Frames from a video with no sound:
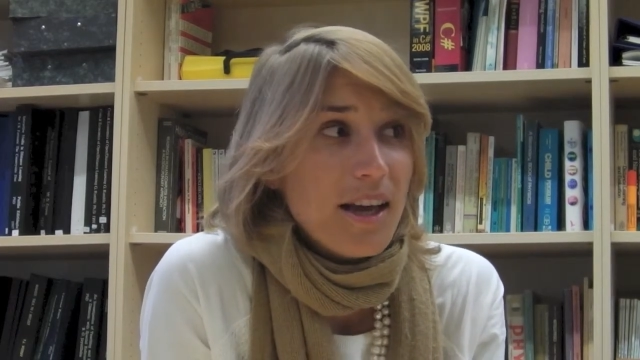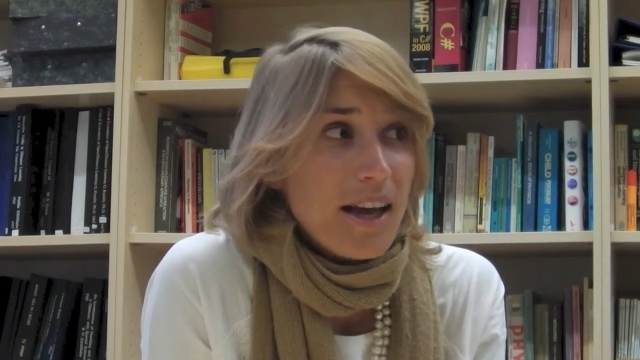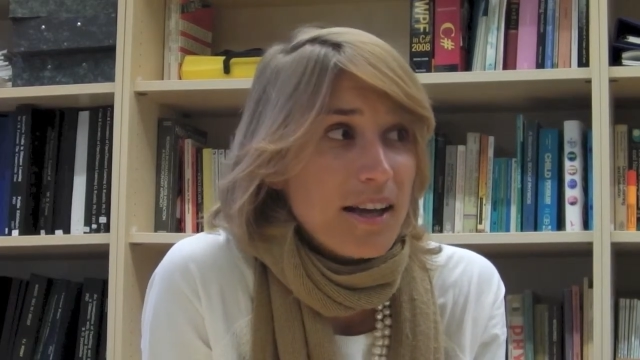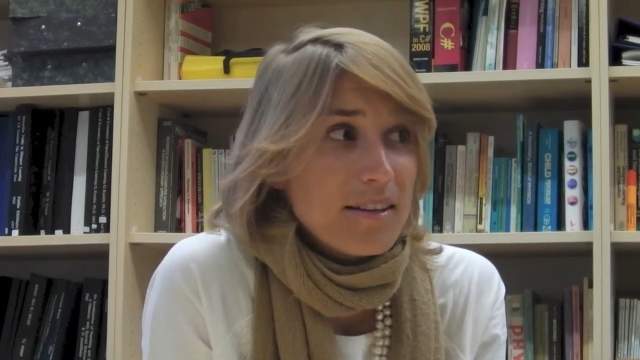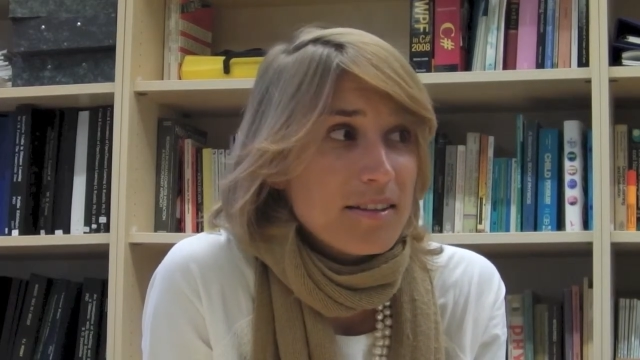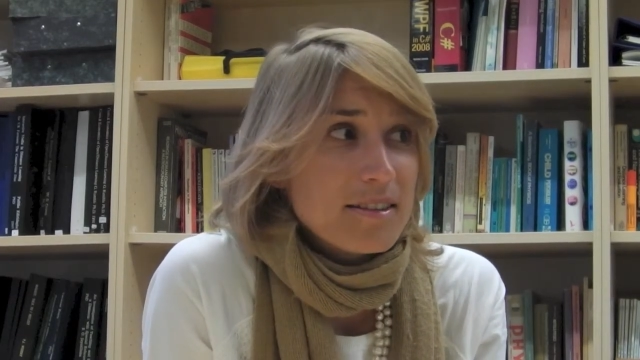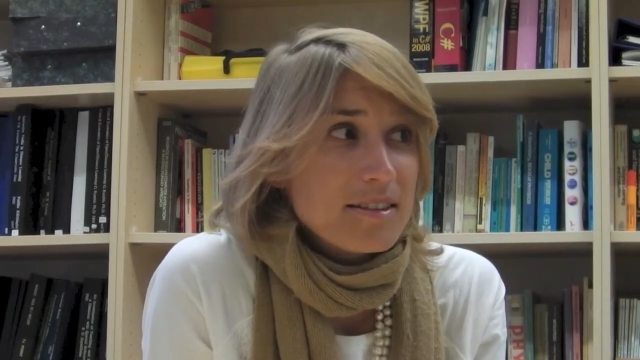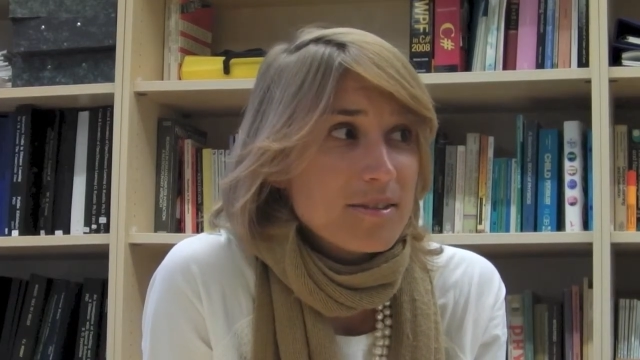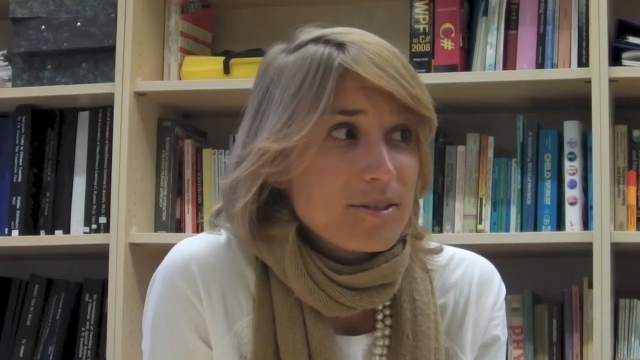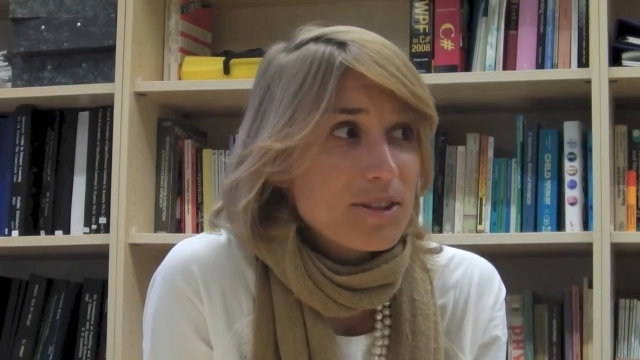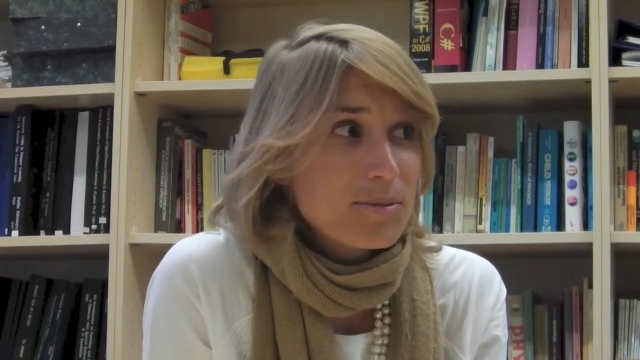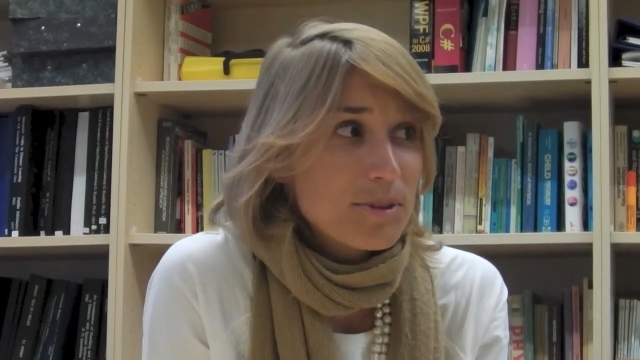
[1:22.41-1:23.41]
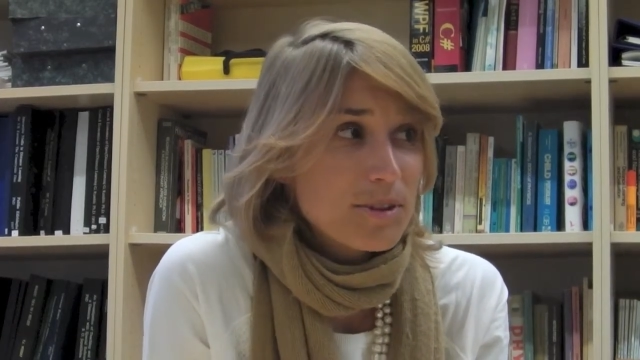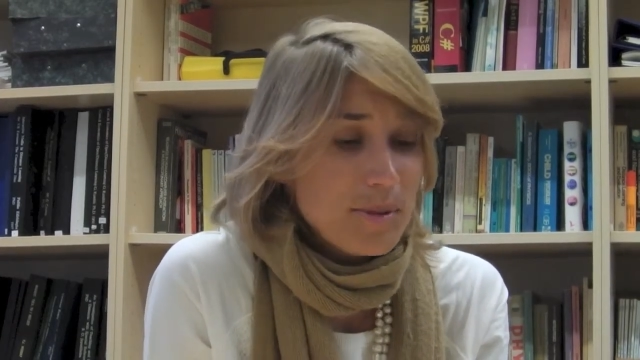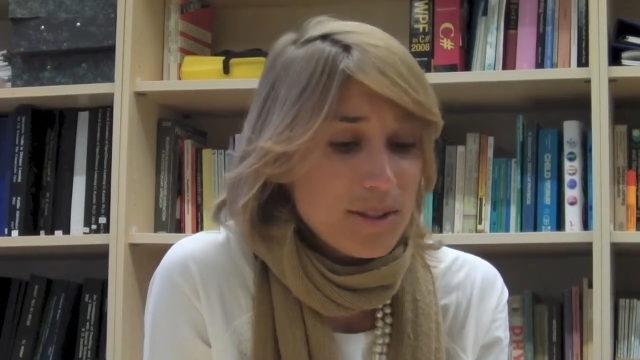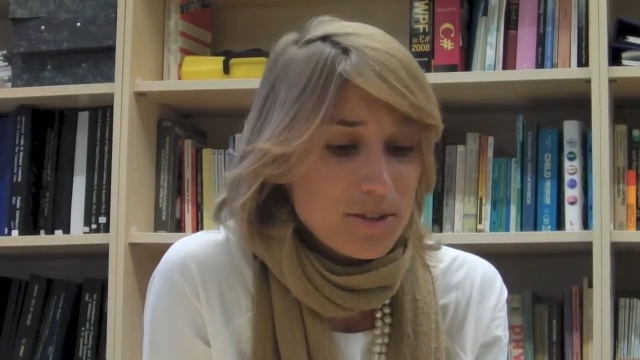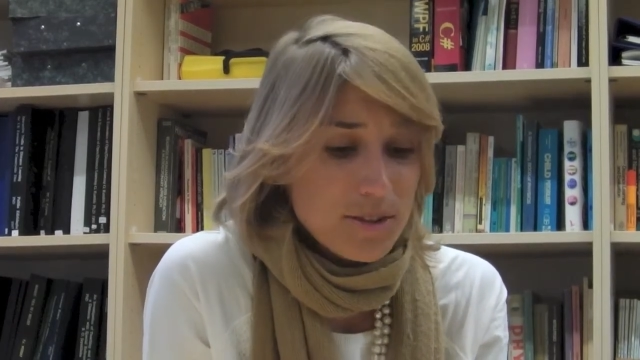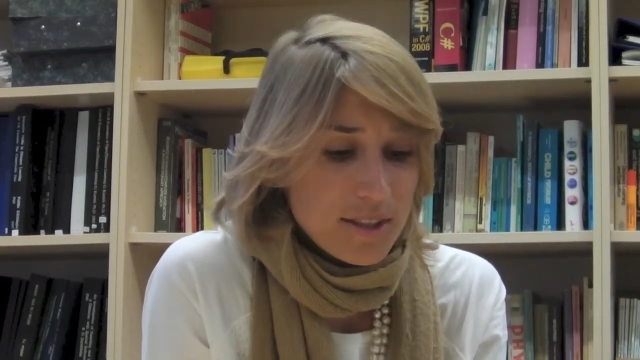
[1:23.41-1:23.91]
And just what's
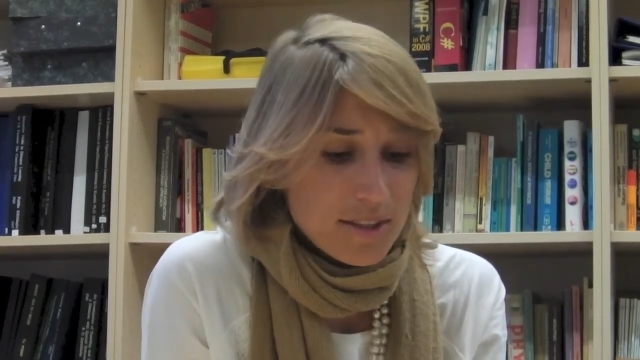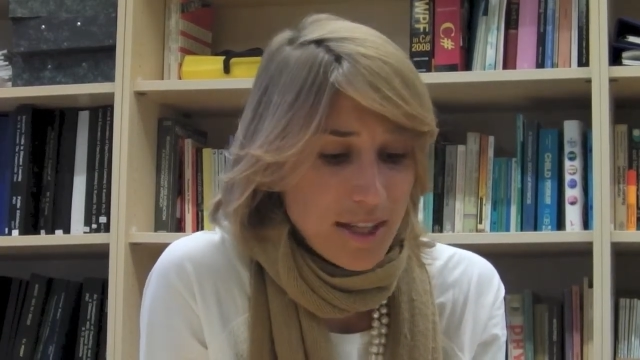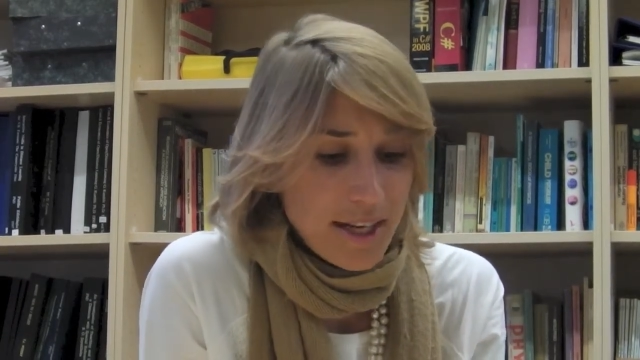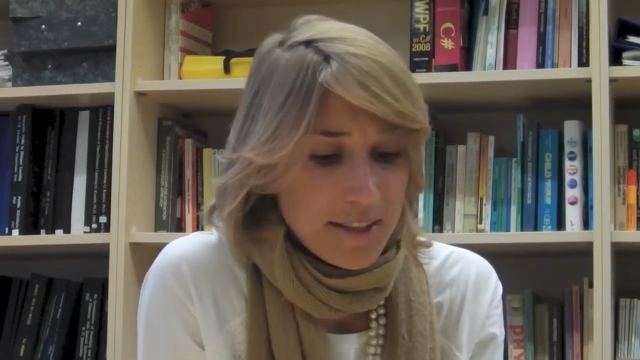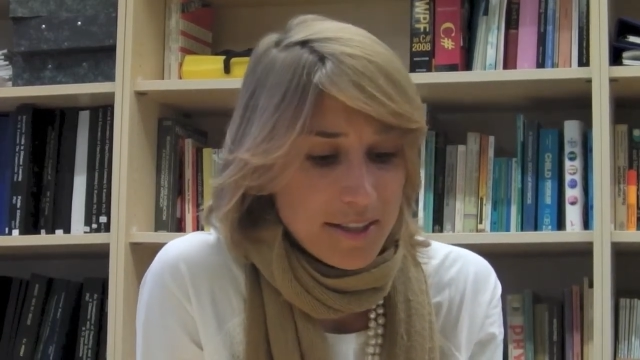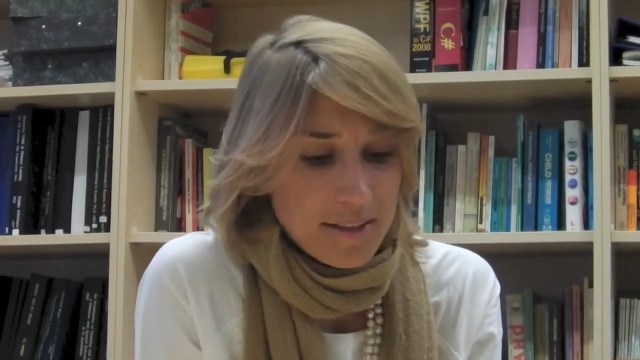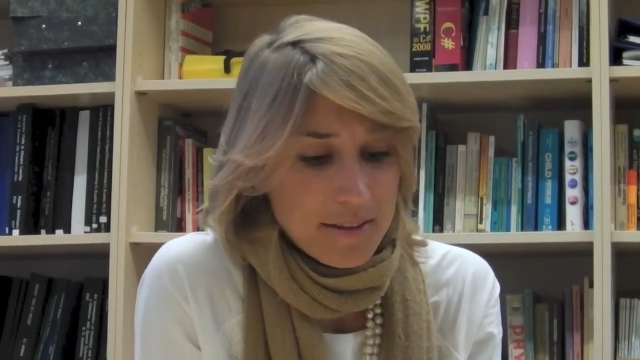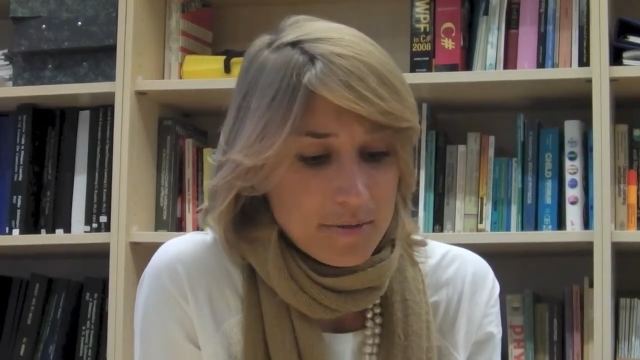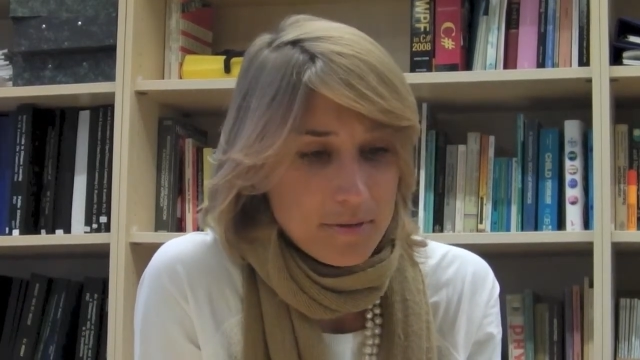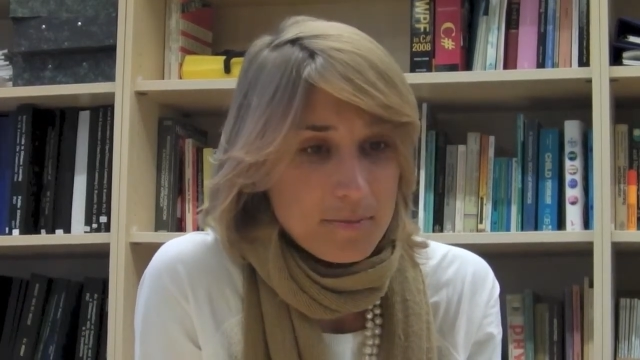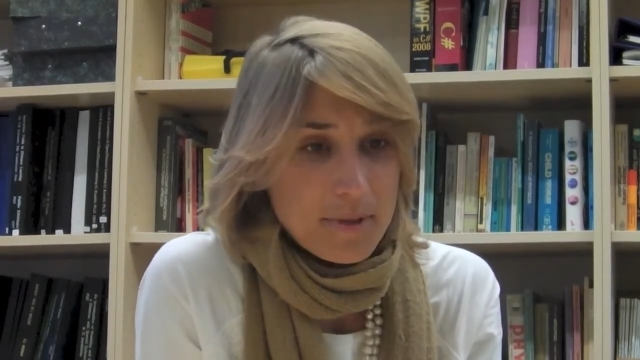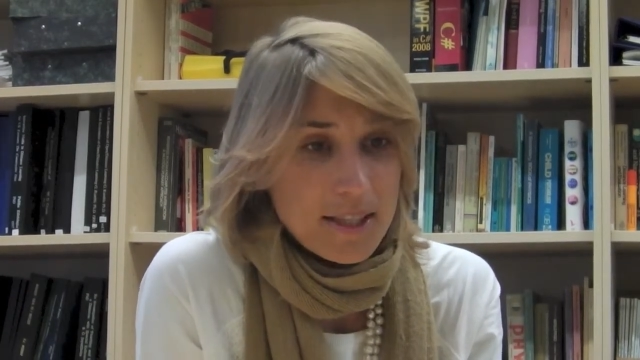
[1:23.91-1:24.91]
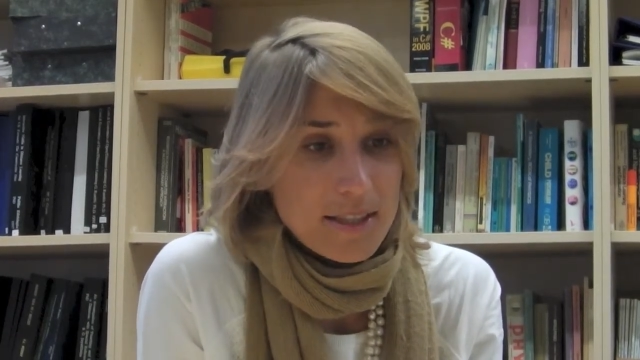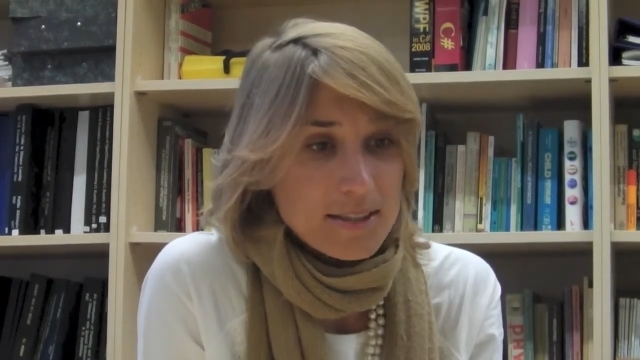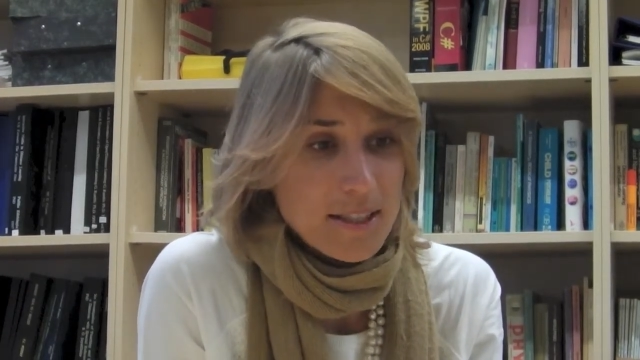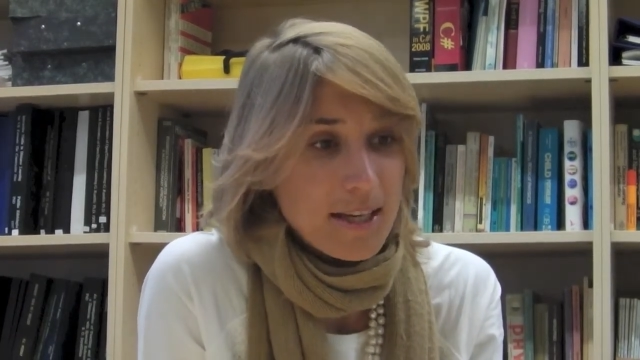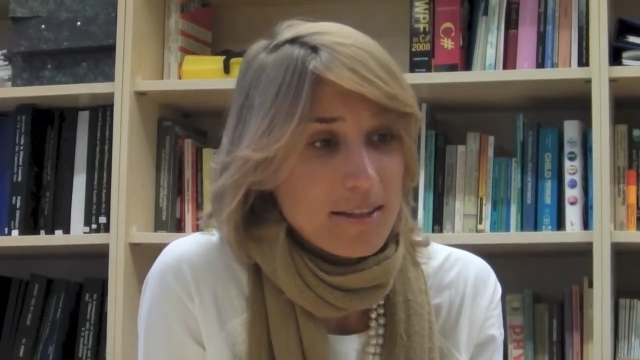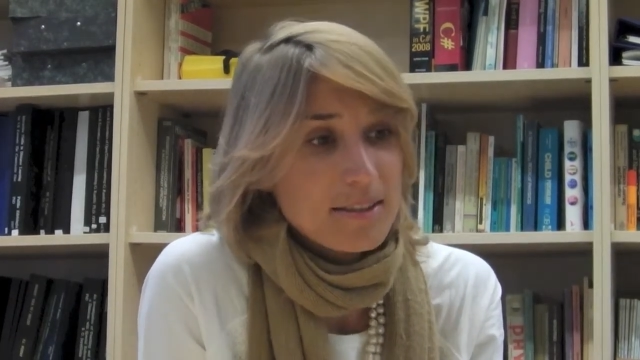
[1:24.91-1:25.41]
been so exciting for me
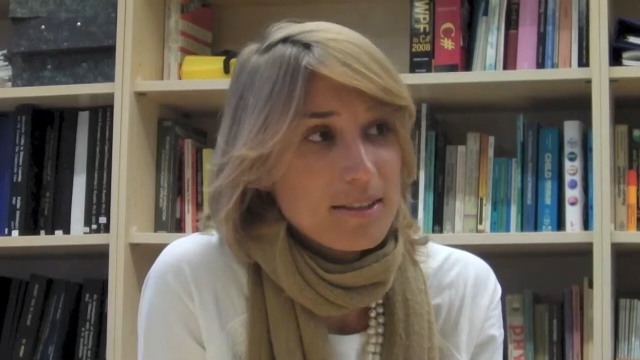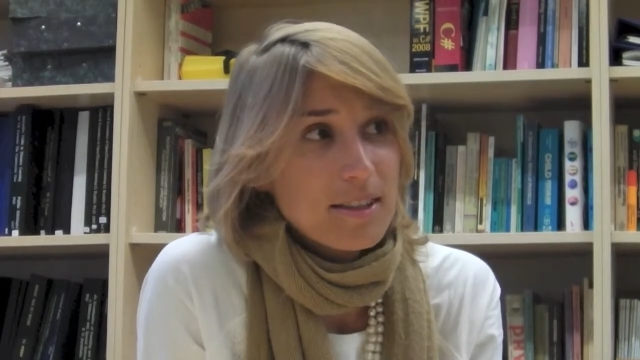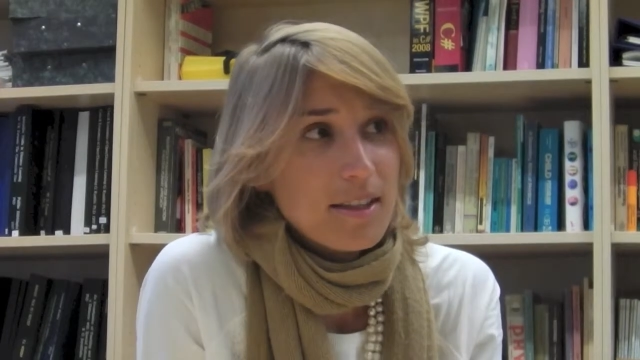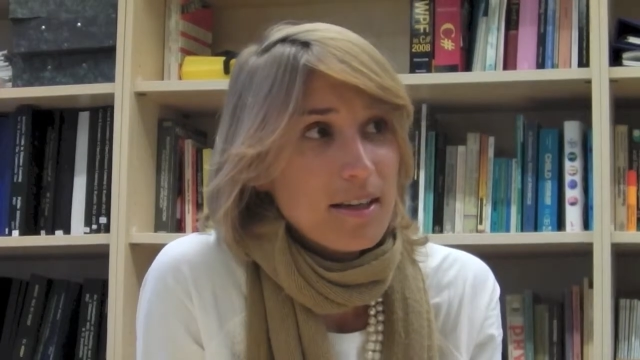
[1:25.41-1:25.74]
is that